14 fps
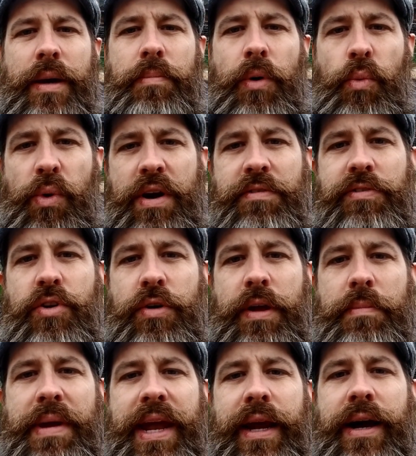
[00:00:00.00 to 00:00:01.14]
but what if you
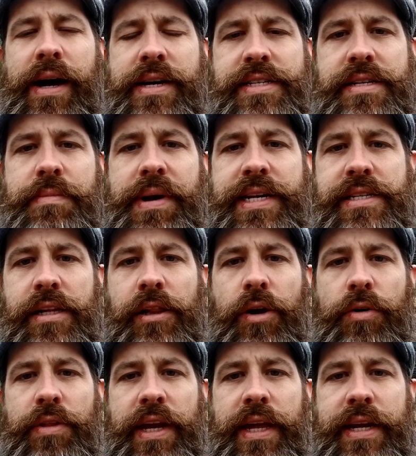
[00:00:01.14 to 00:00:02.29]
could make customized
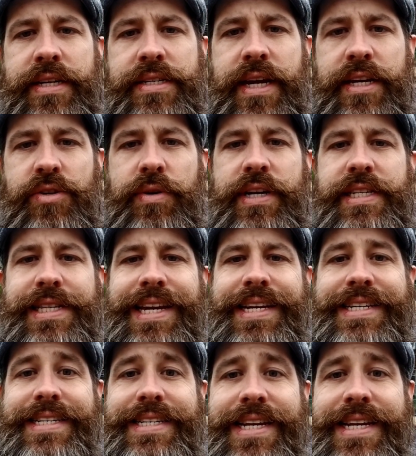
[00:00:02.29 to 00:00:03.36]
clothing and accessories that